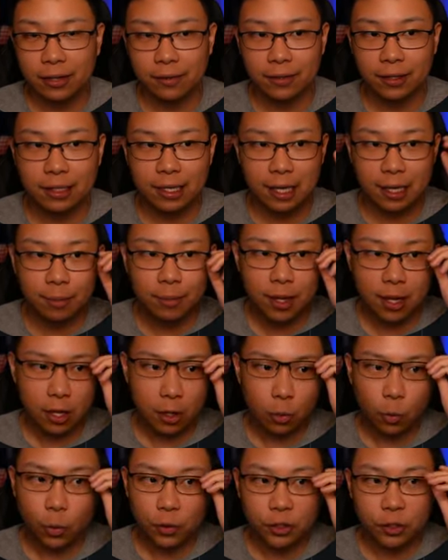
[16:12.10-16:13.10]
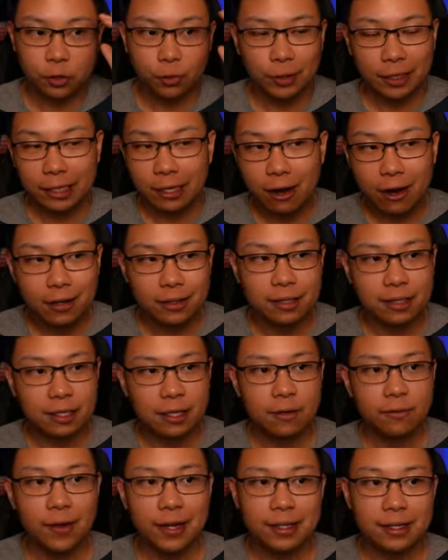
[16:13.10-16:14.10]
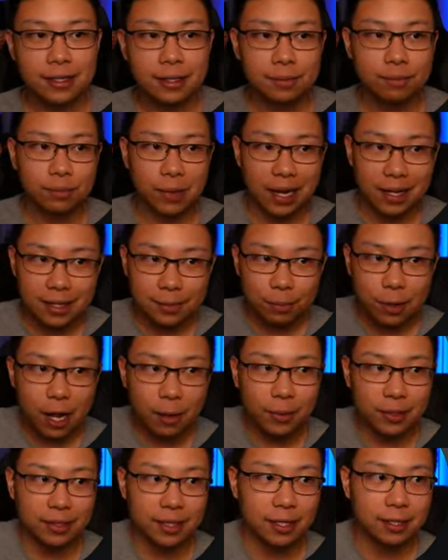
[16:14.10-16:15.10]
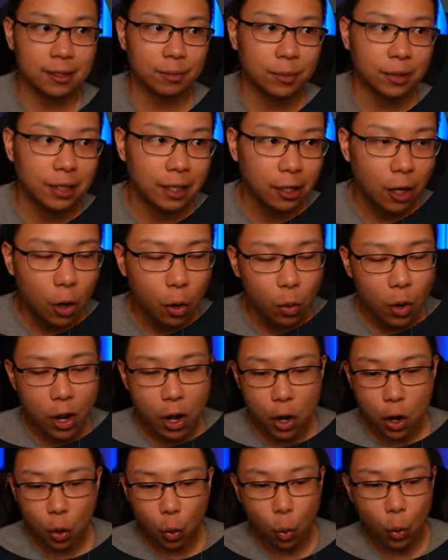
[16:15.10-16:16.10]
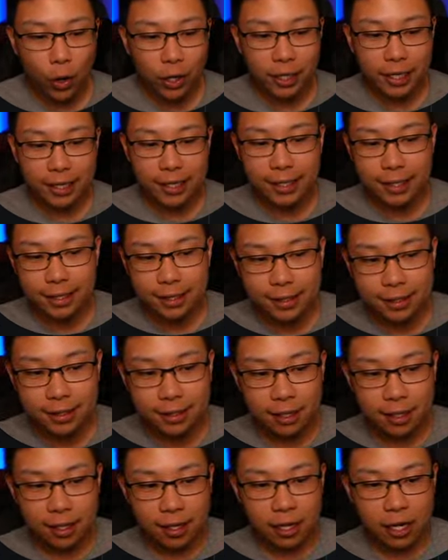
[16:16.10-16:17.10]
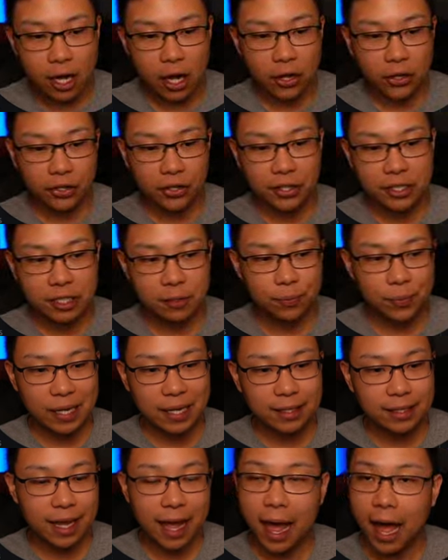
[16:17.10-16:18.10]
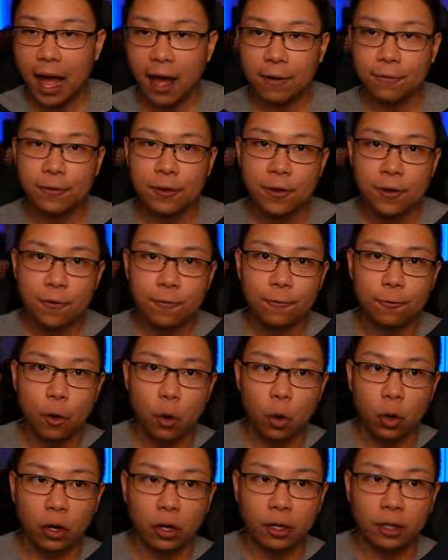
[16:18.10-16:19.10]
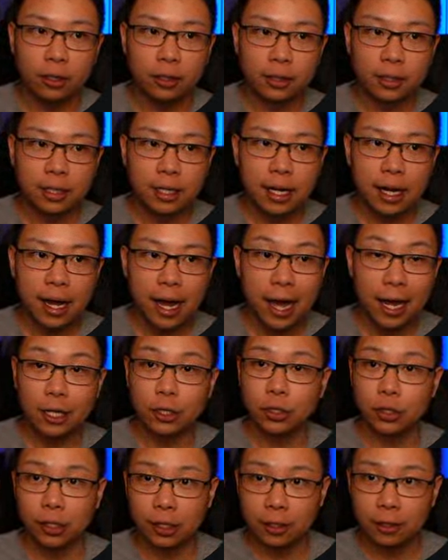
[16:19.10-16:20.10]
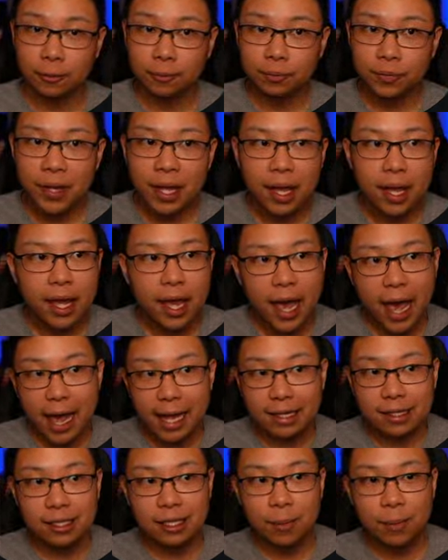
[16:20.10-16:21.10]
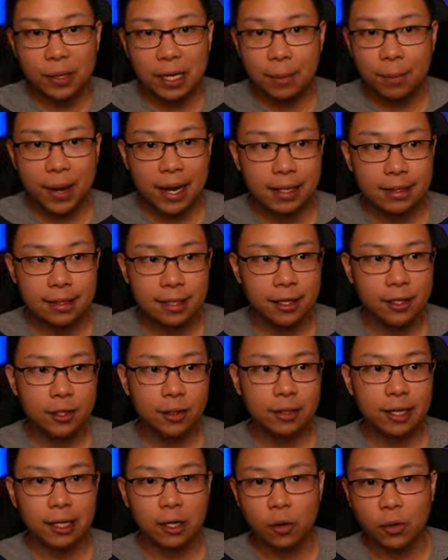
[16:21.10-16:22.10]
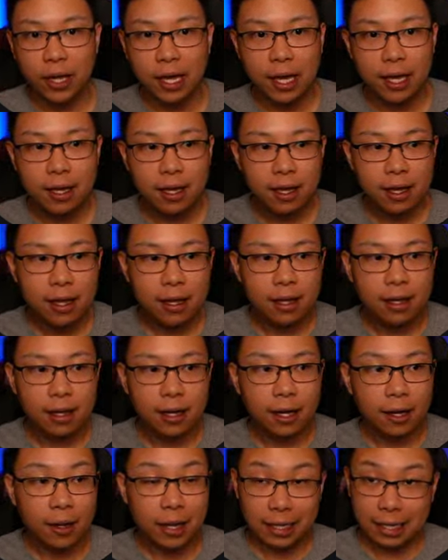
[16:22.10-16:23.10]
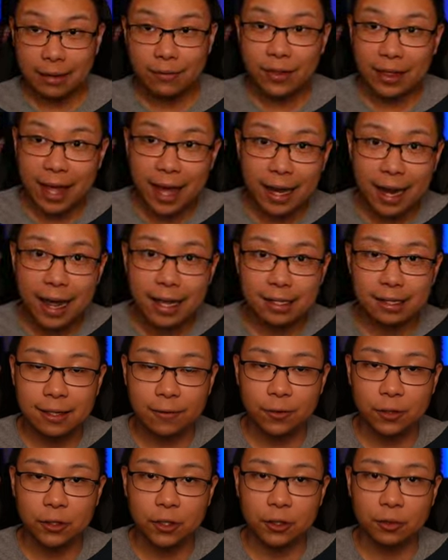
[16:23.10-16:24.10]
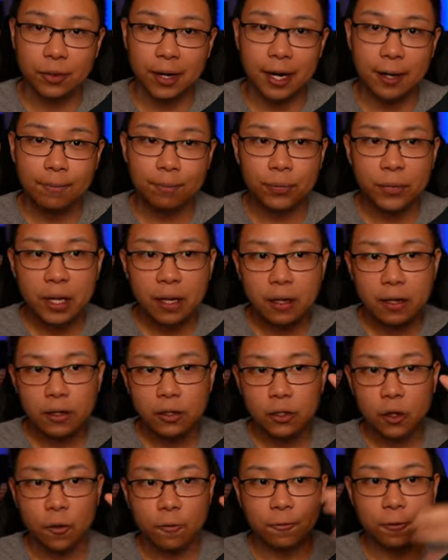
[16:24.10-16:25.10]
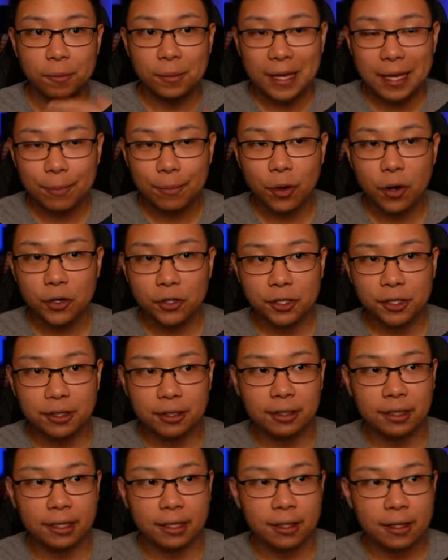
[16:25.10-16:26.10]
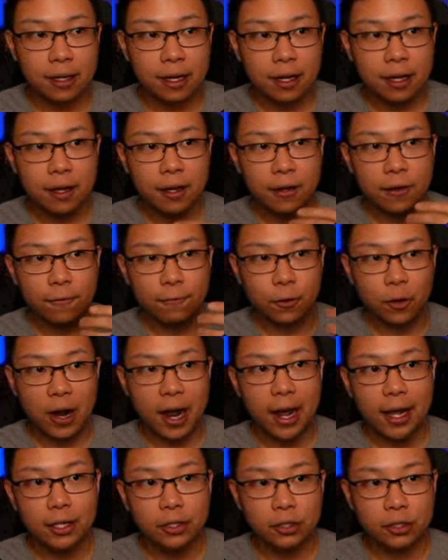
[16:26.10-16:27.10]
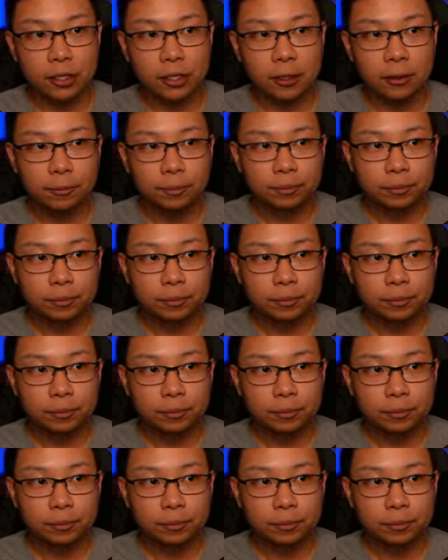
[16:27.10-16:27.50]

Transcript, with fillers: of the game, which is really hard to give, I'd, I'd probably say something like, oh, what is a good speed to have for Hydra? And somebody might tell you like, okay, uh, and even that has differences, right? So for me personally, for Hydra,